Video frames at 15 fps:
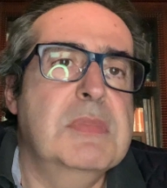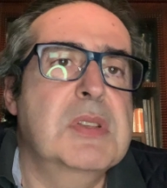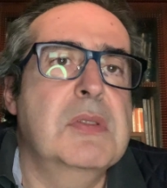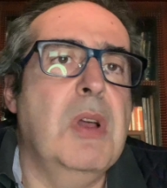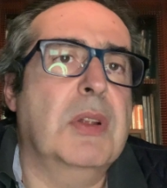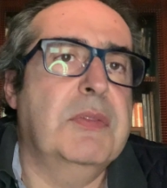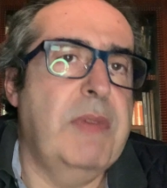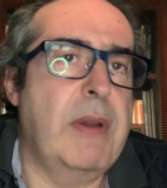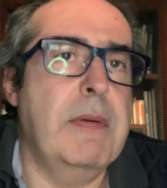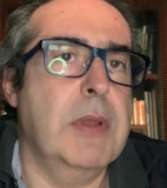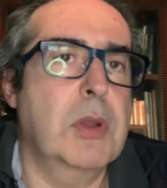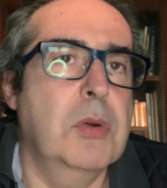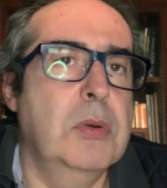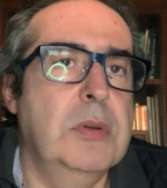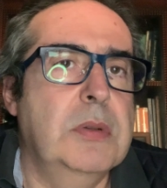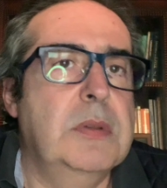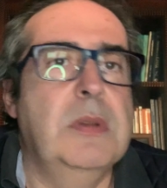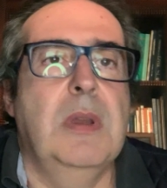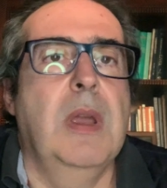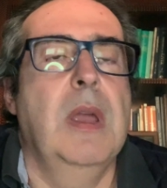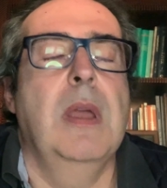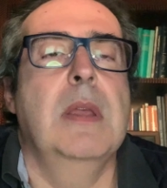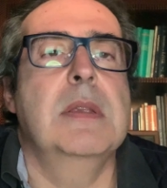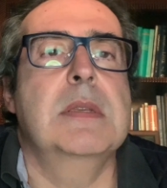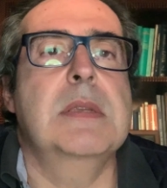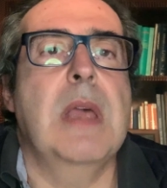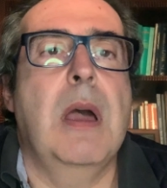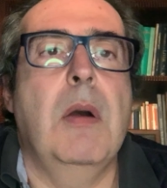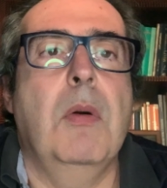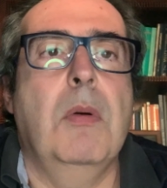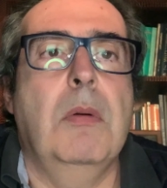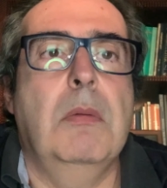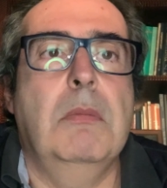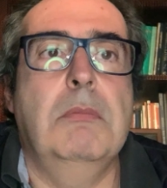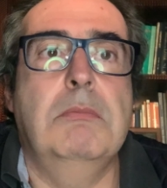not very good. So